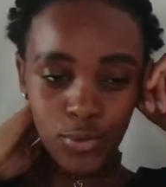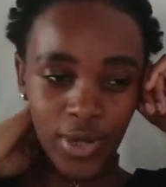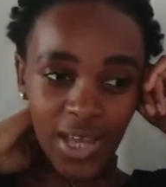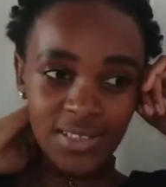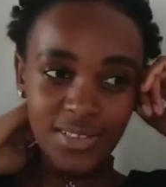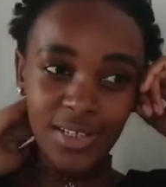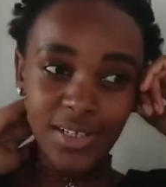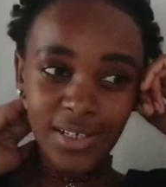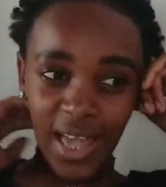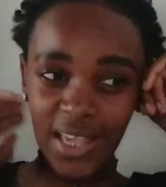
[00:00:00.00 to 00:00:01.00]
You can
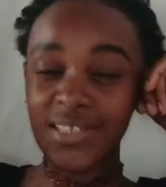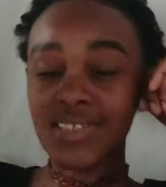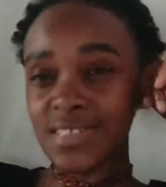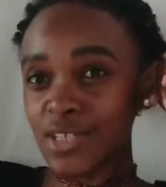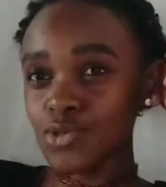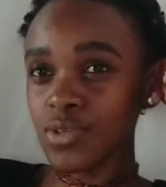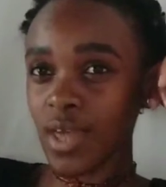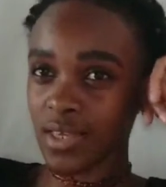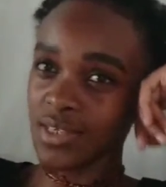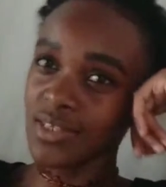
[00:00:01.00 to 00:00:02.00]
like sit with
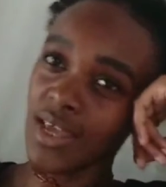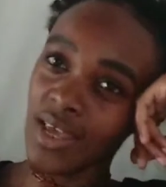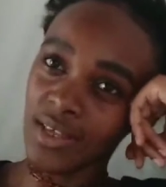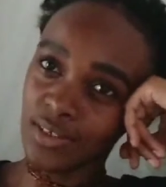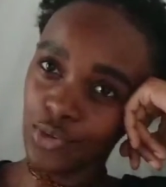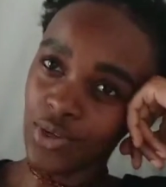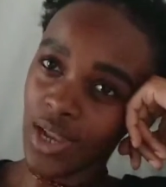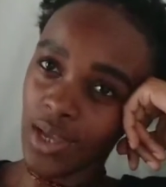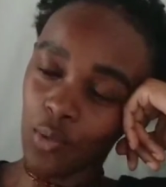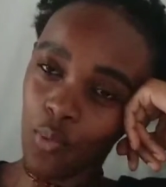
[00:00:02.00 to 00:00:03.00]
a kid and you're
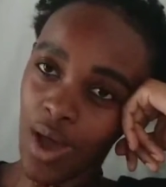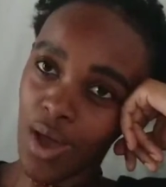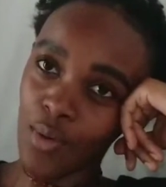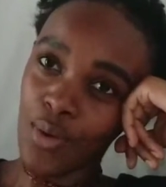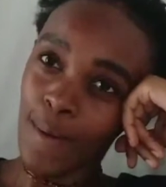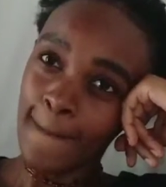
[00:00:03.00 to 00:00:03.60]
like, wow,